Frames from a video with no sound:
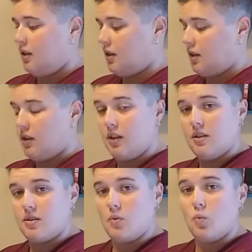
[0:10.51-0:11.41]
It
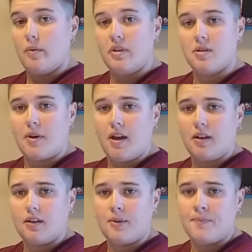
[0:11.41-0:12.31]
is a women's
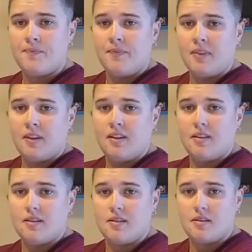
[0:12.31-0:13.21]
pack.
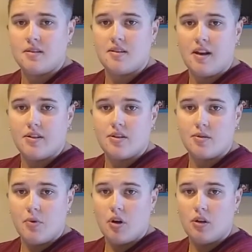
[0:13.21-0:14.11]
This is a size
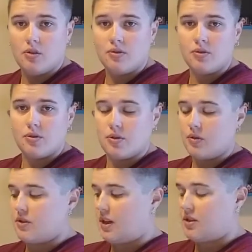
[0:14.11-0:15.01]
small, so
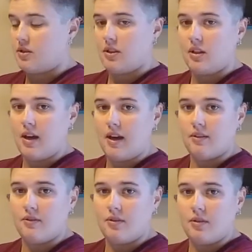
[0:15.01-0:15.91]
it's actually
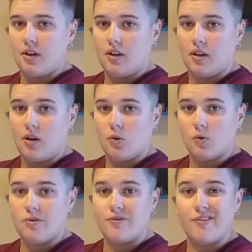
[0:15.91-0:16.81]

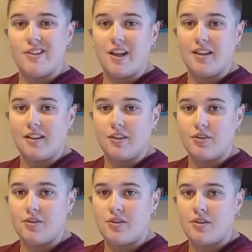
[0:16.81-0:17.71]
holds 58
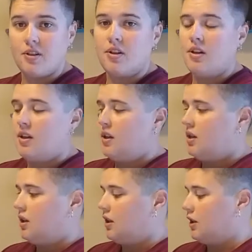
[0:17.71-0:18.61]
liters.
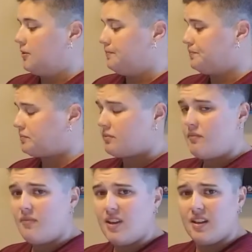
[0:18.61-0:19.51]

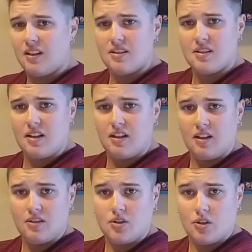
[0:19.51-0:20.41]
It is an
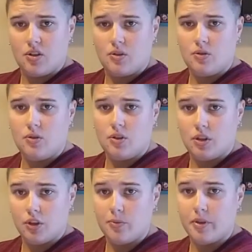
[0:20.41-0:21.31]
internal
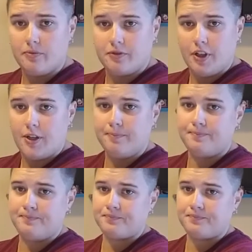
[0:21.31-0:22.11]
aluminum frame.